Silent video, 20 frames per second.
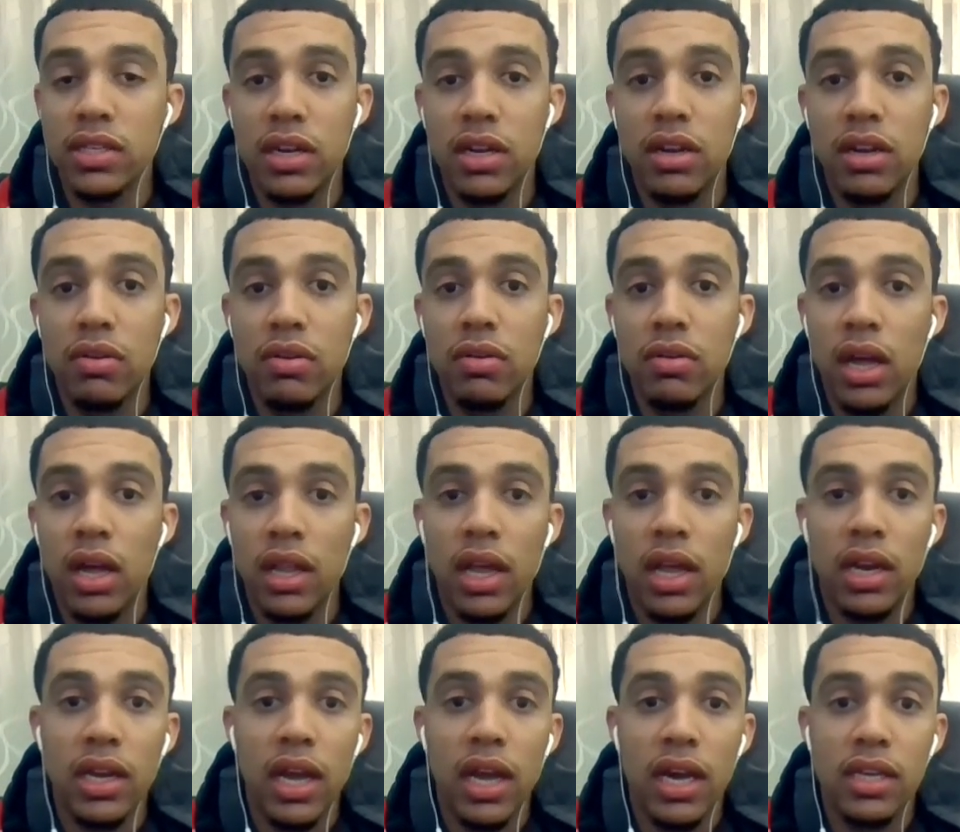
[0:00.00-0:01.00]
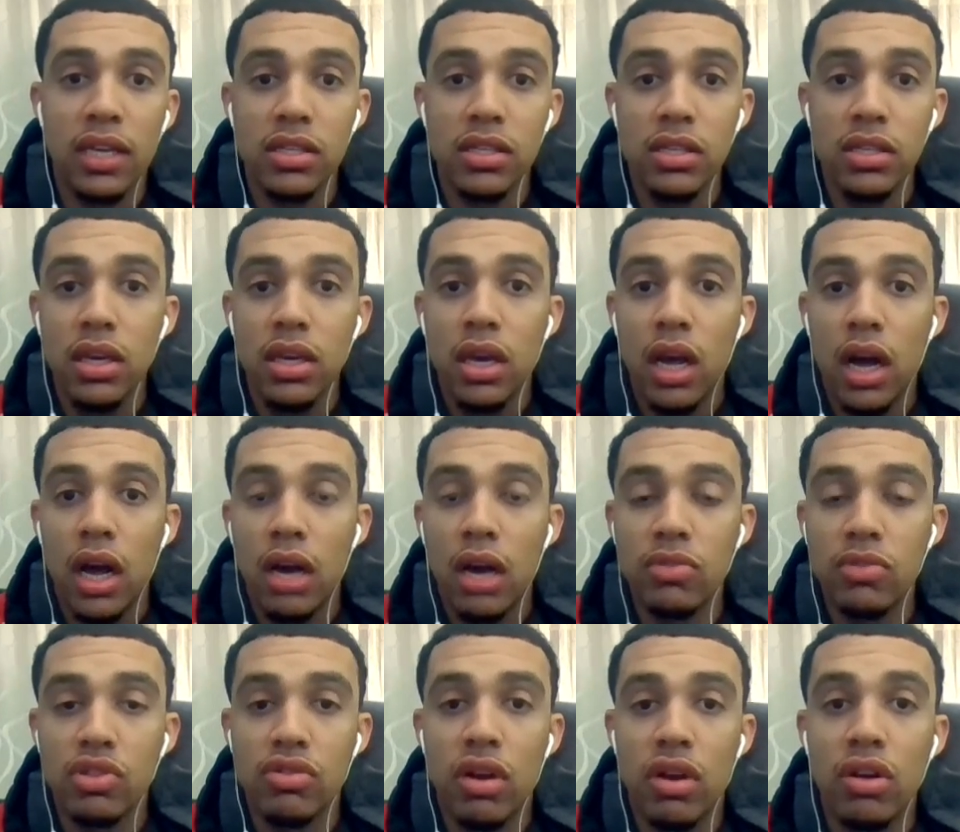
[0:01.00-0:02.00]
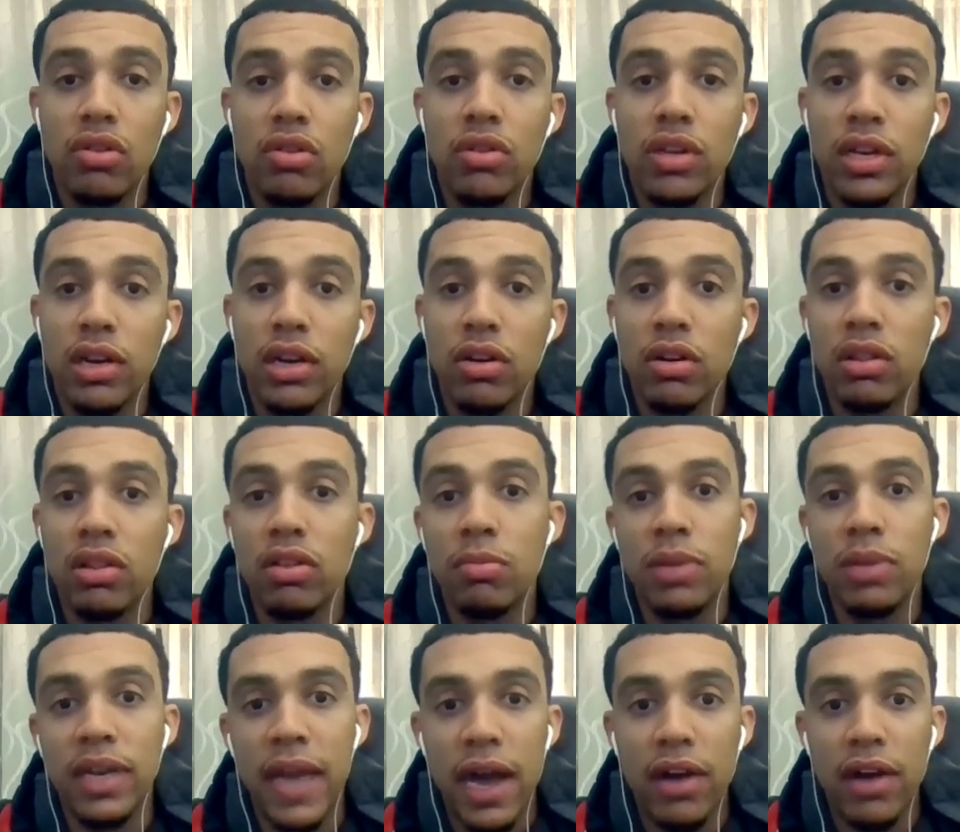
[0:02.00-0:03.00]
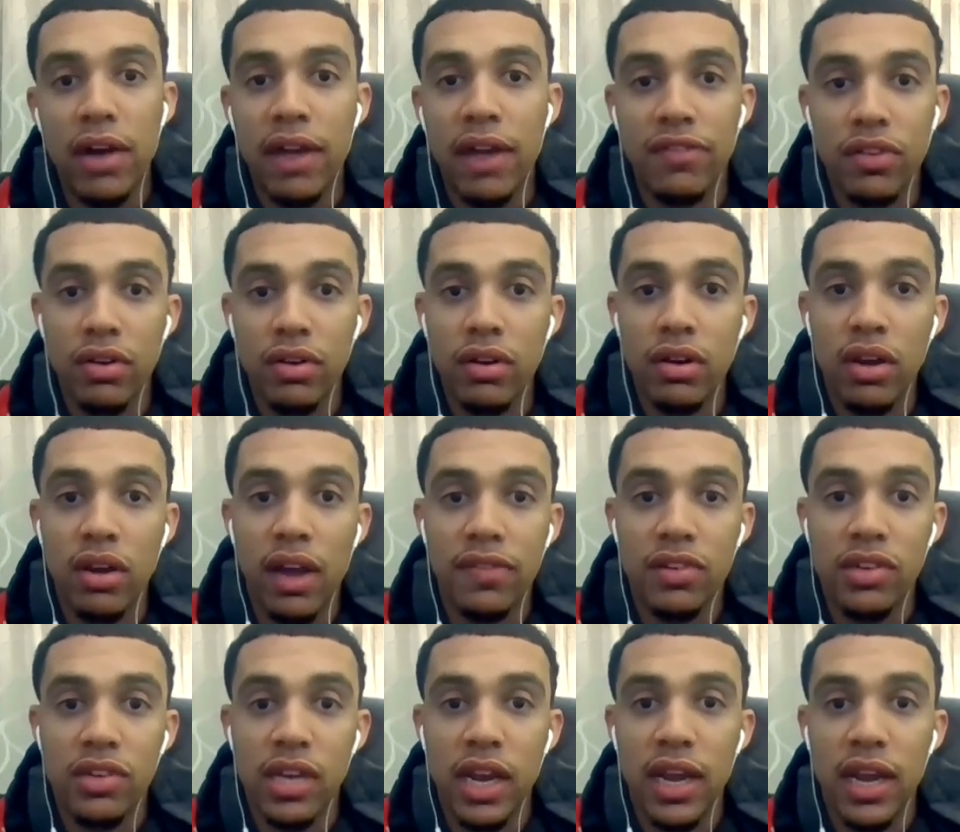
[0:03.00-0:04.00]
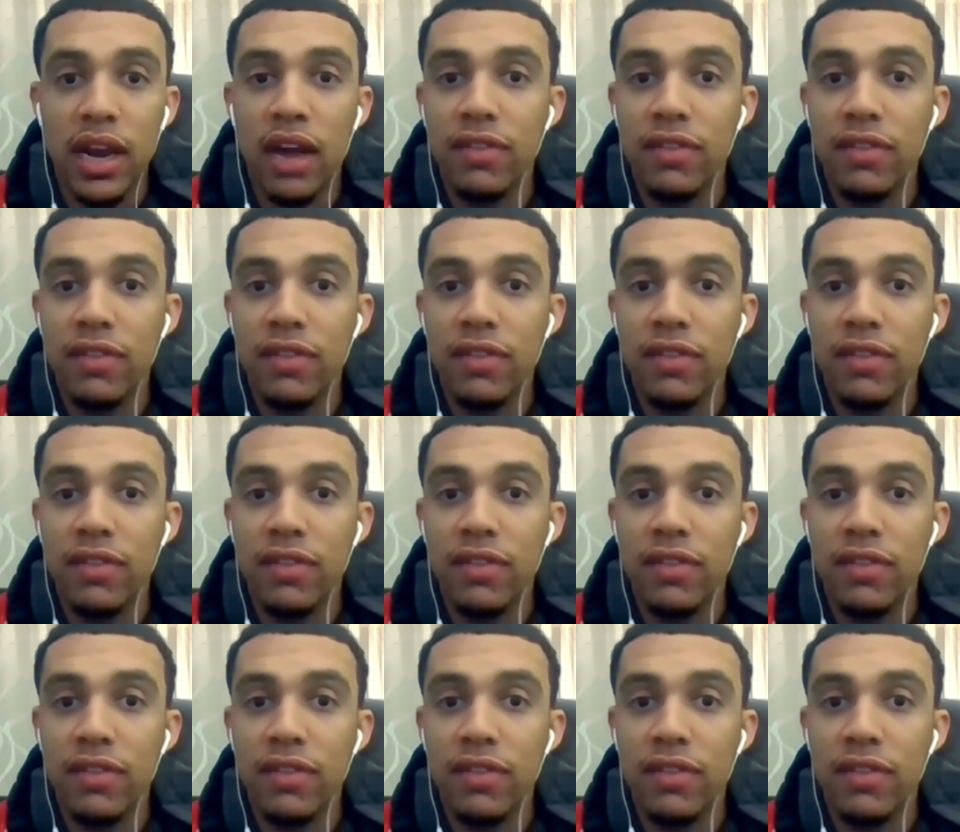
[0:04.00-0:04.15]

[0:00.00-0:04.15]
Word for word: I know a lot of guys um, struggled and are a little bit down after after tonight.